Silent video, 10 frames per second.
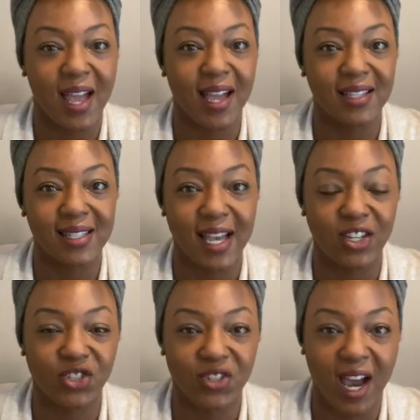and
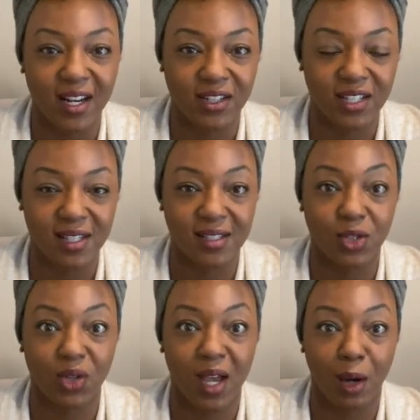set strategies
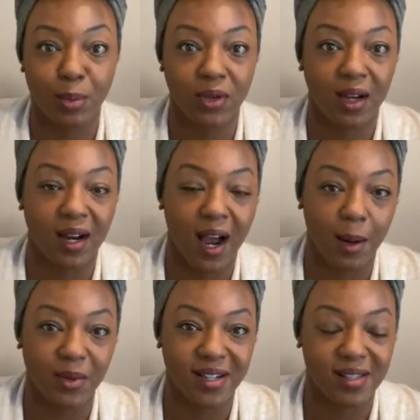to help you
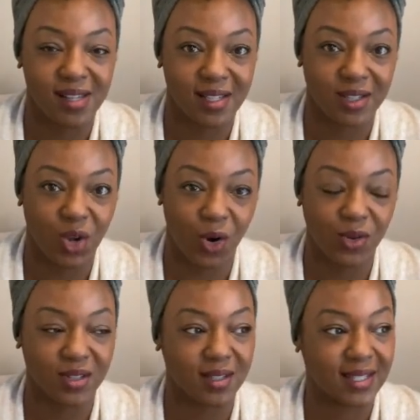accomplish these
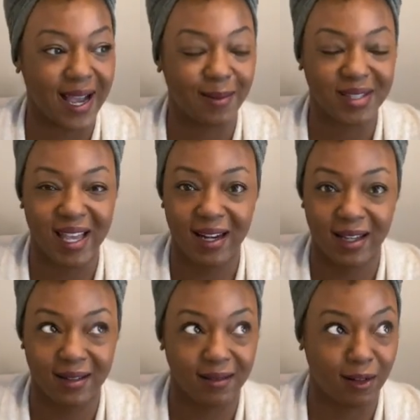goals and stop
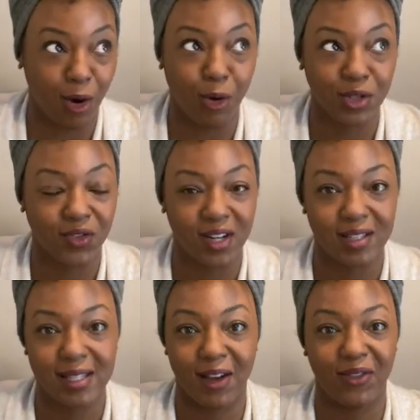setting goals for
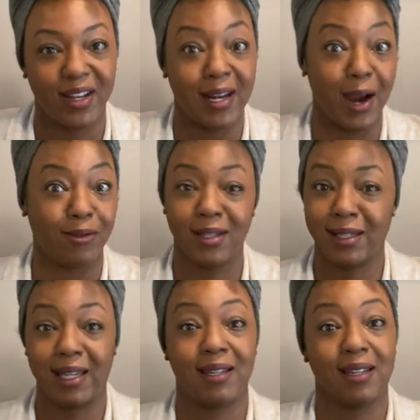yourself and not really
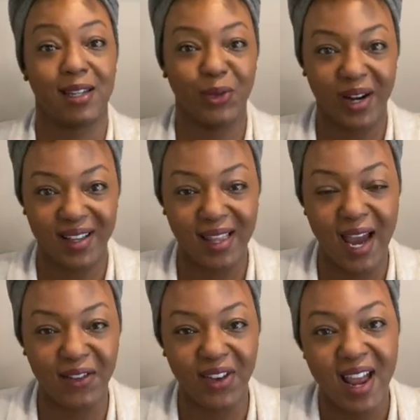getting anywhere in
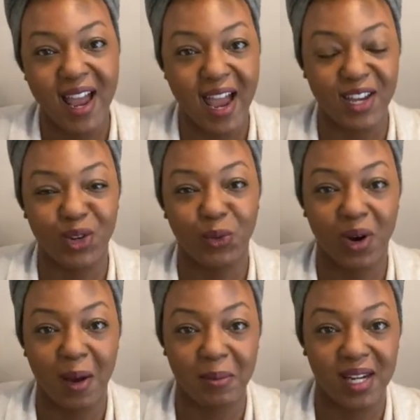life, and you
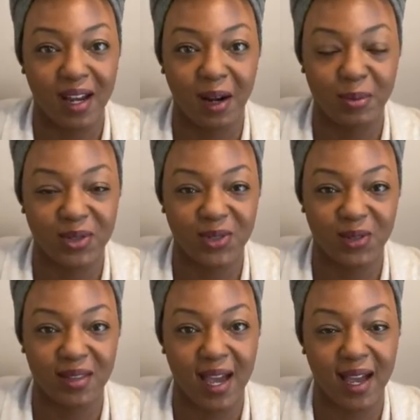want me to help you
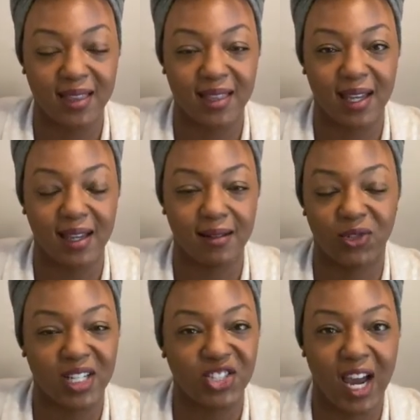do that, then
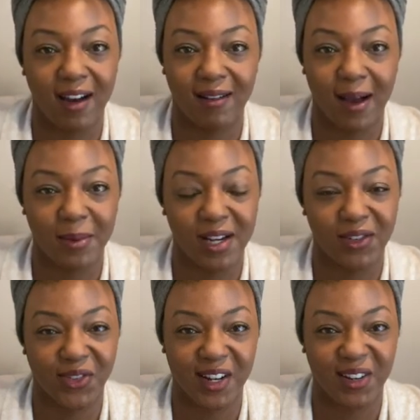reach out. I'm here
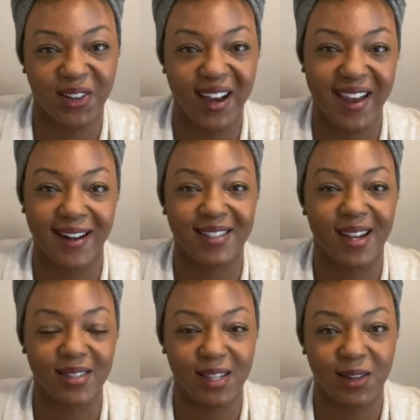for you, and I'll
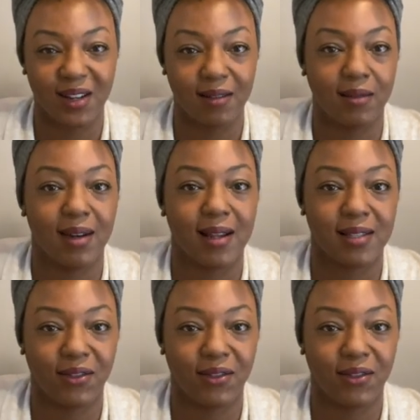talk to you in the next